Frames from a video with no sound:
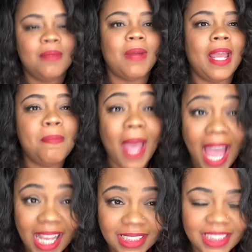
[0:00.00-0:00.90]
My
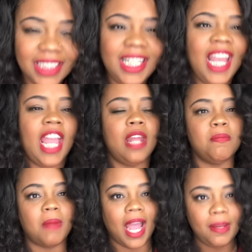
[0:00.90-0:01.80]
passion
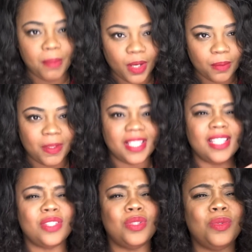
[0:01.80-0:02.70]
and my purpose
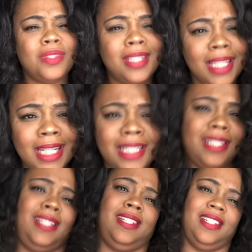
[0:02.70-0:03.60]
is to
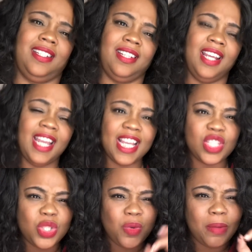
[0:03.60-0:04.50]
teach,
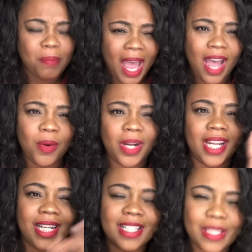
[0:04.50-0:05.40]
is to empower
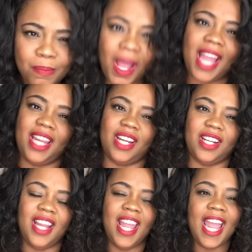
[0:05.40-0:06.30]
and
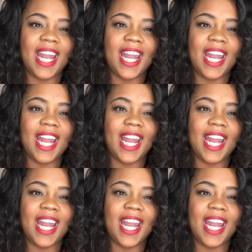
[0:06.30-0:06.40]
inspire.